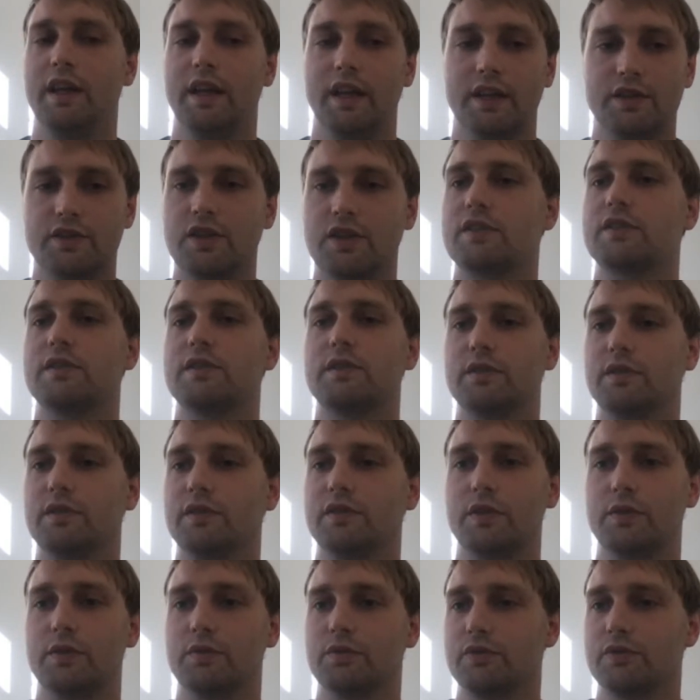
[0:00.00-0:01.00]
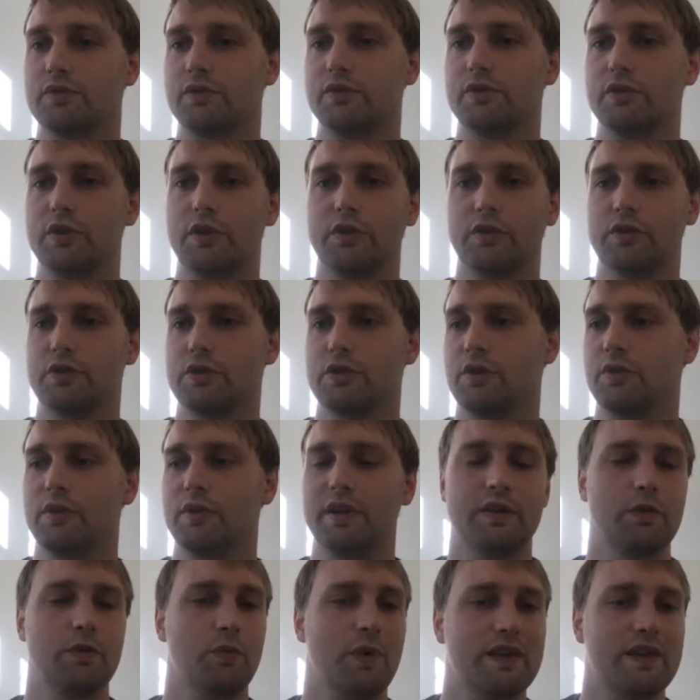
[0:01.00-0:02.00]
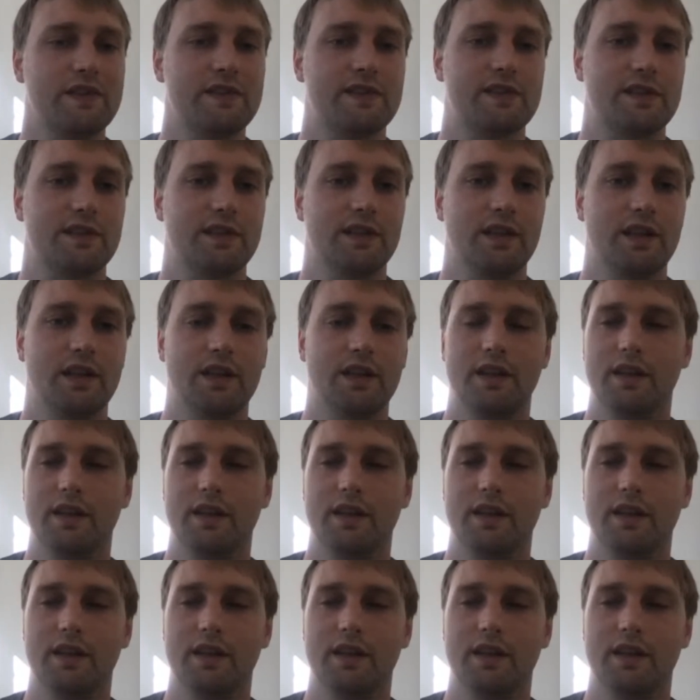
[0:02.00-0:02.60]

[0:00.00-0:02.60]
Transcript: It doesn't. So in the West,